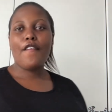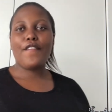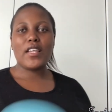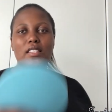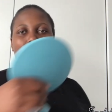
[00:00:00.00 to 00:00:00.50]

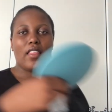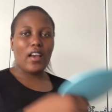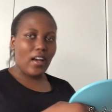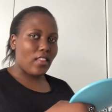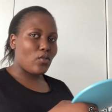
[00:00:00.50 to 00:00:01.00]
facing the
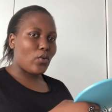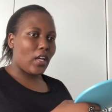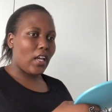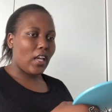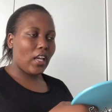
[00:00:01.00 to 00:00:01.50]
other
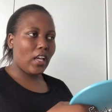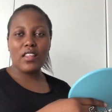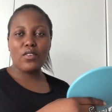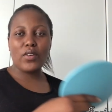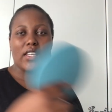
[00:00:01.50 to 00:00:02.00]
way
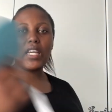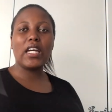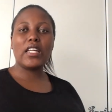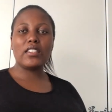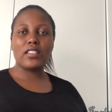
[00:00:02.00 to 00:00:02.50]
other way
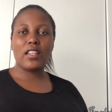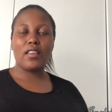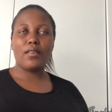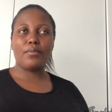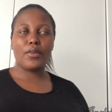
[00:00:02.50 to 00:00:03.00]
and
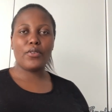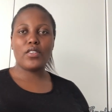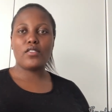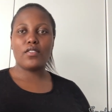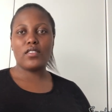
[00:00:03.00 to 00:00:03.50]
the mirror
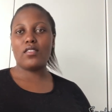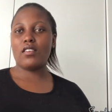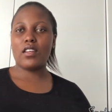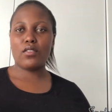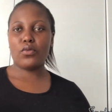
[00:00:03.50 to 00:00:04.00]
is facing
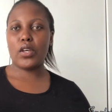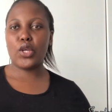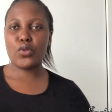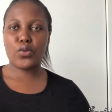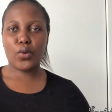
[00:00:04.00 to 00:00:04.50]
the other
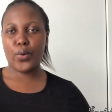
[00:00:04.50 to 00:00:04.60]
way so